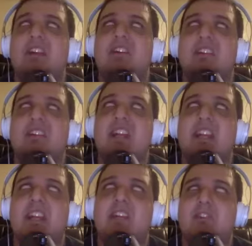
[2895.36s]

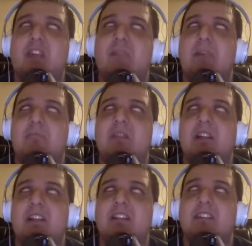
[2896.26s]
executives who get paid
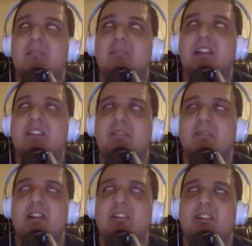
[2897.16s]
millions and millions
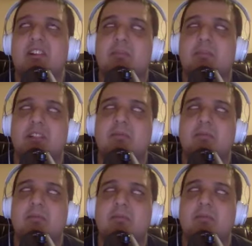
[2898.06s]
and millions of dollars,
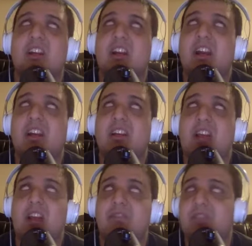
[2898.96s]
possibly billions,
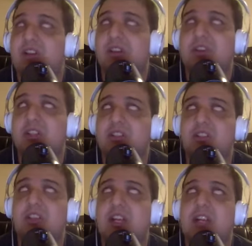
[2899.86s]
and
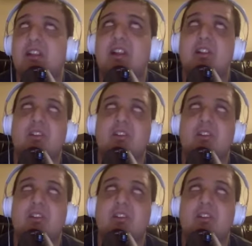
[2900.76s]
have nothing to do.